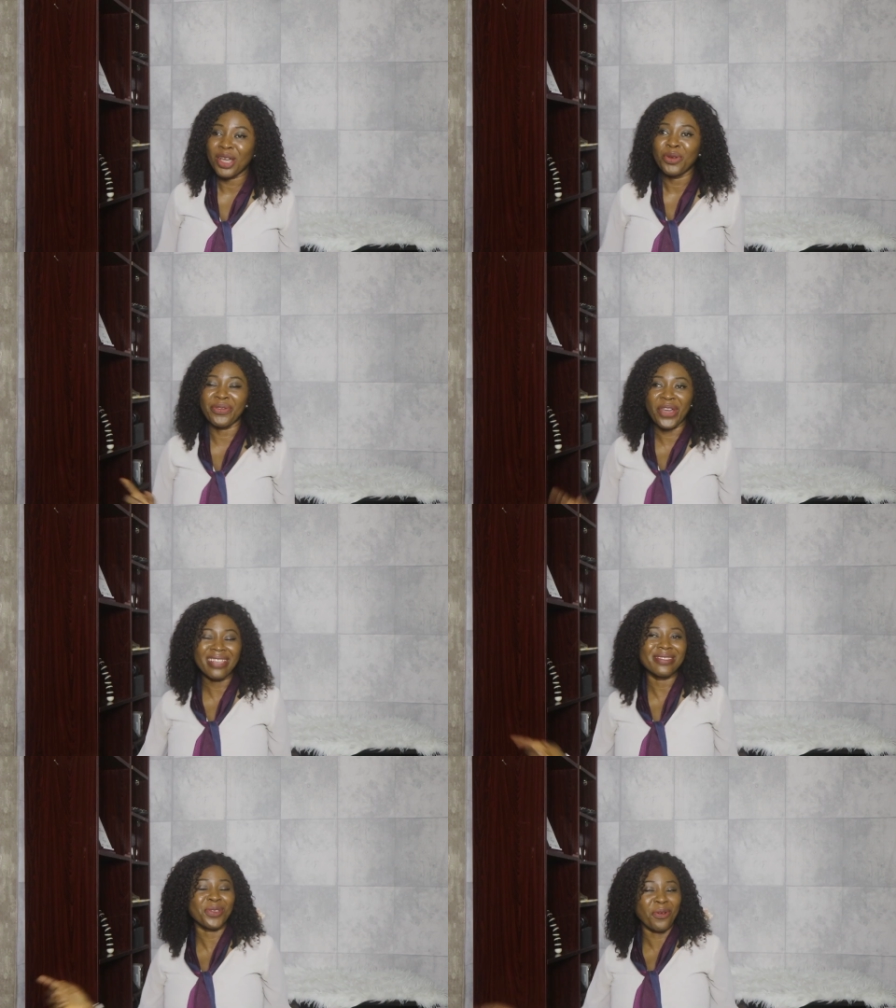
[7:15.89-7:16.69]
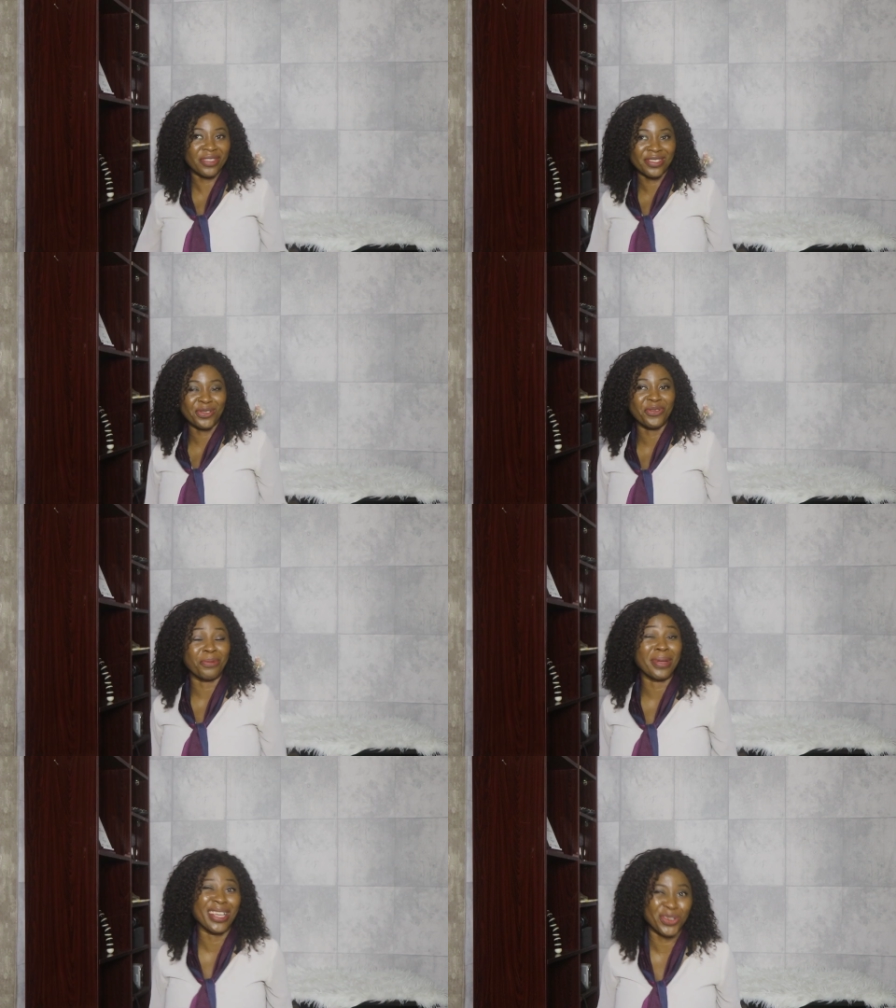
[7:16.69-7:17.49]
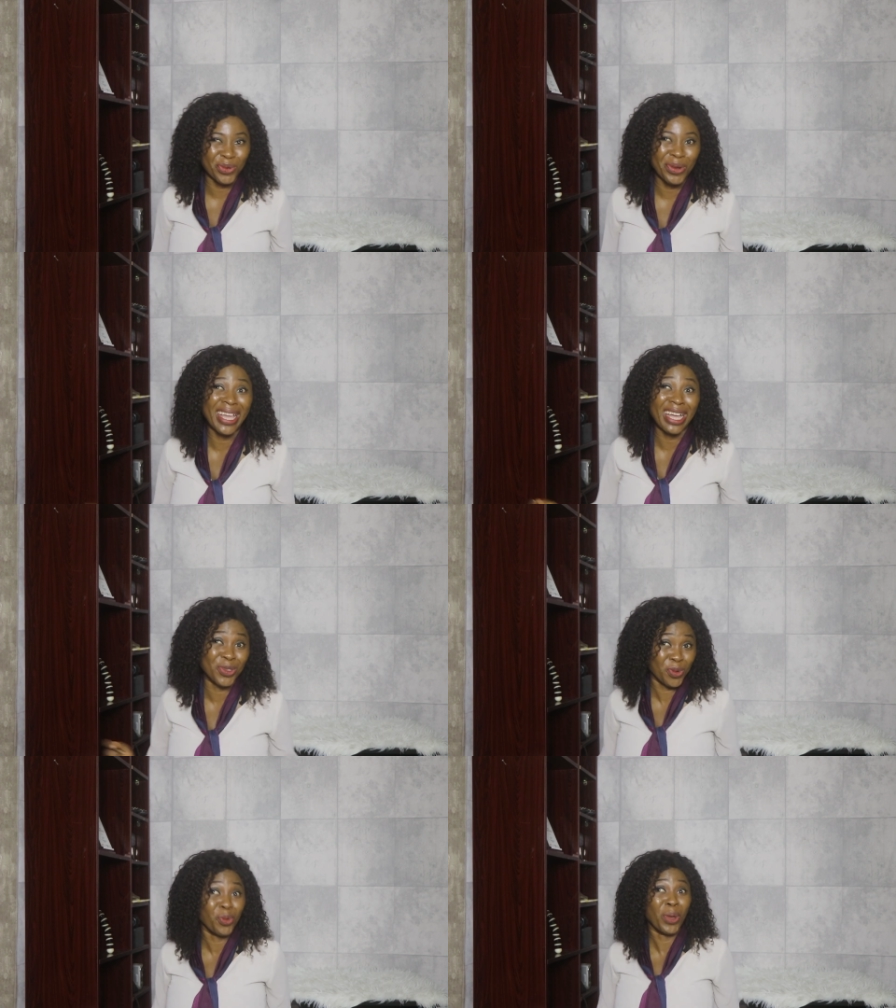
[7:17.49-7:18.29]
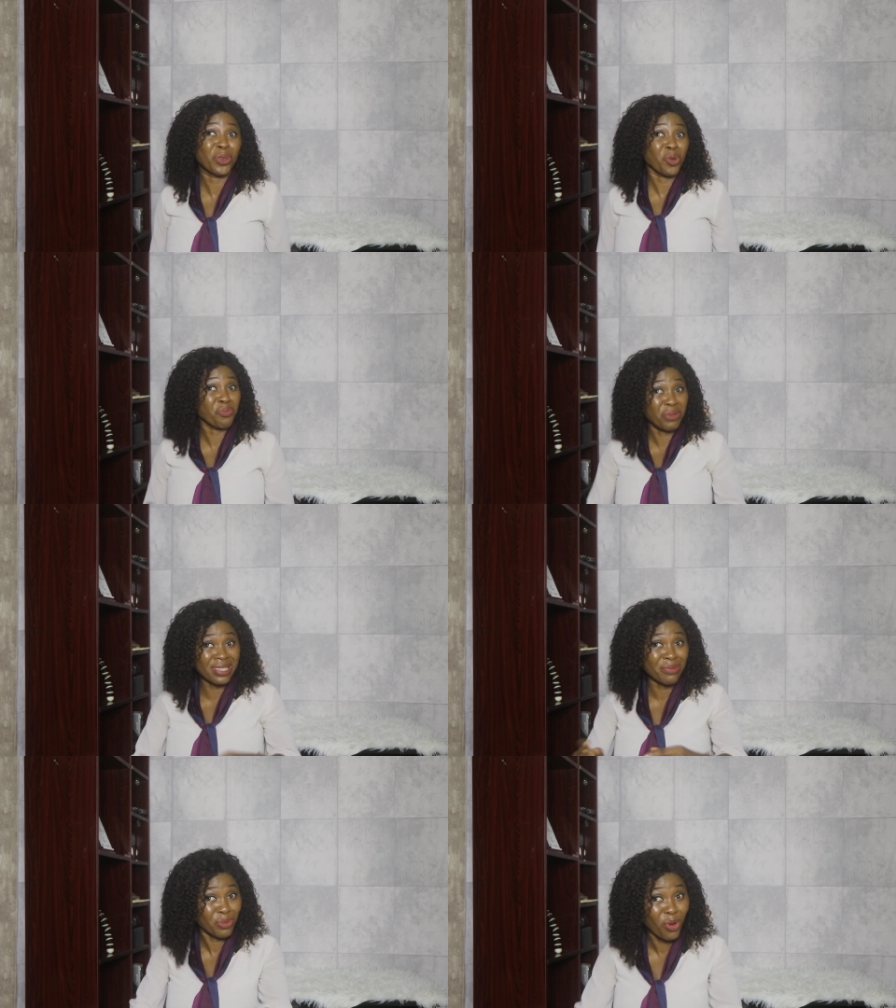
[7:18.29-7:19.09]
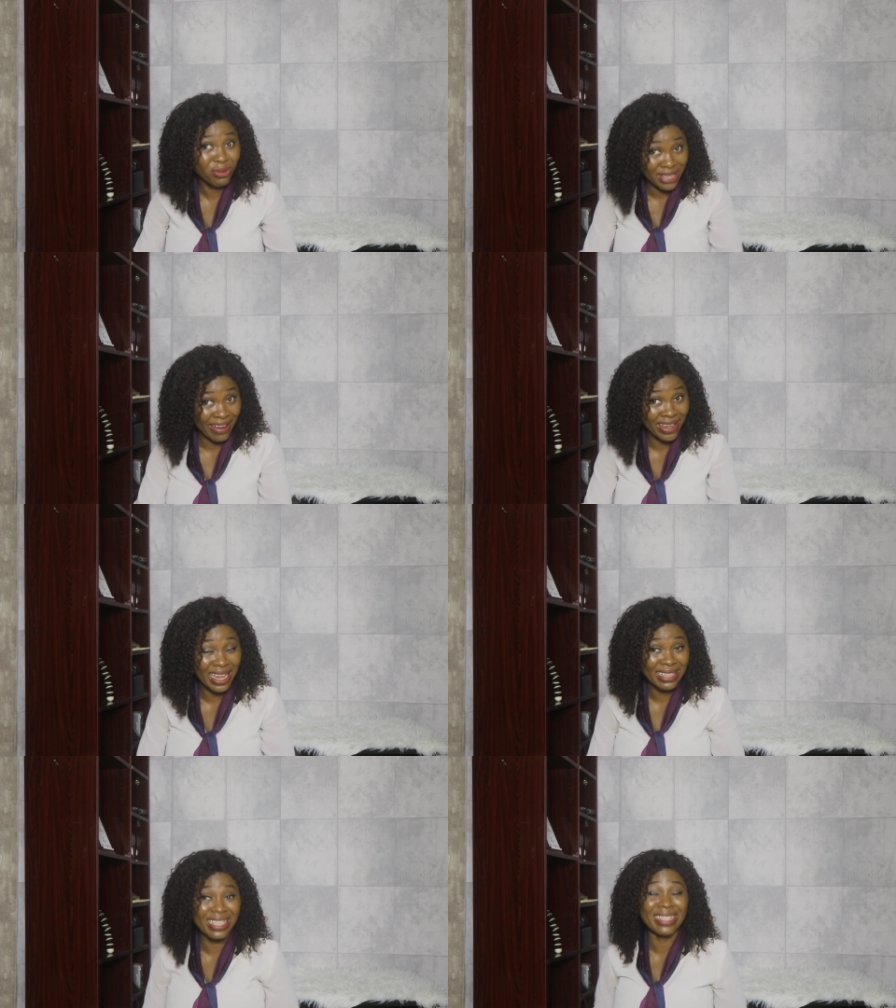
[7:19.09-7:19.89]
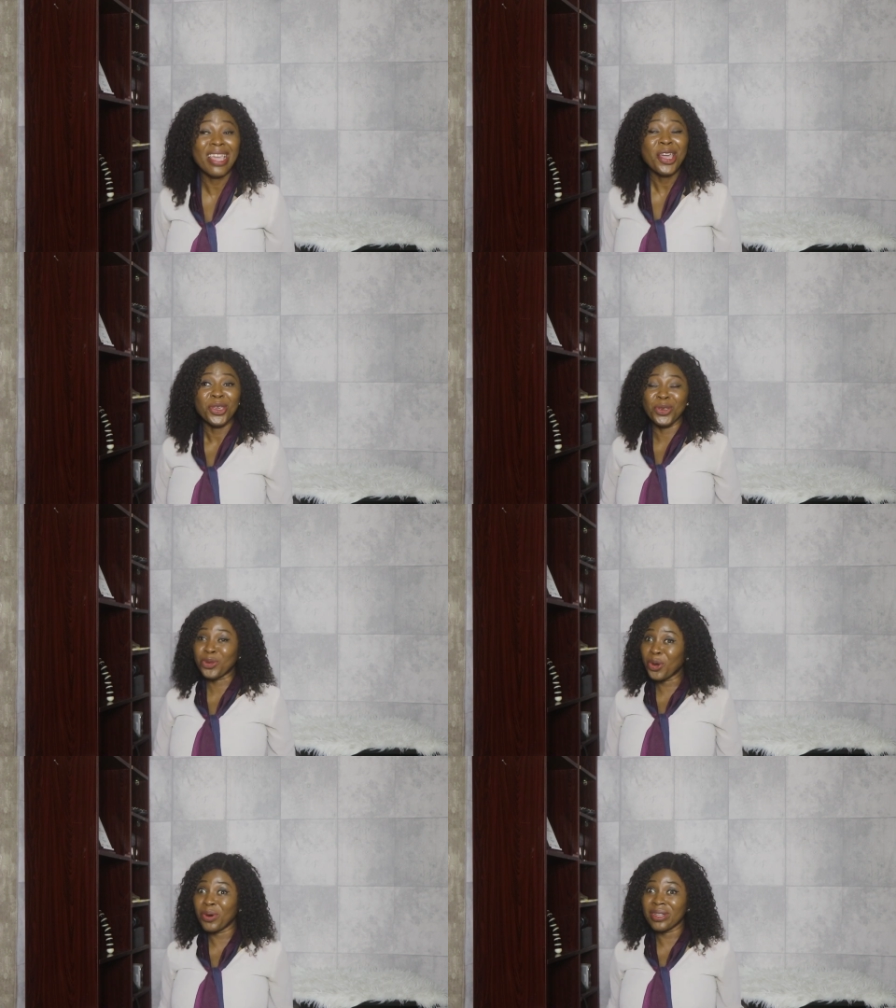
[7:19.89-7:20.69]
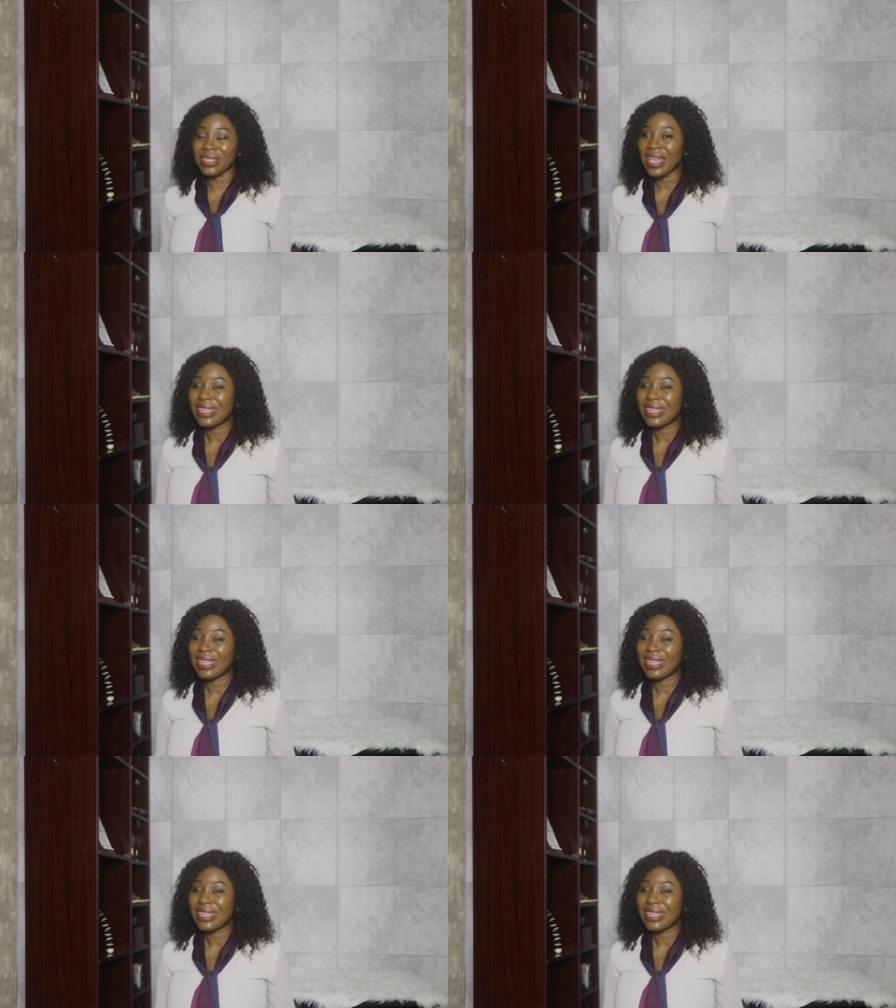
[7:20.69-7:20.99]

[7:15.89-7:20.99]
We've heard this conversation from Gashfon, where Gashfon went to meet Mpho directly and said, you know what?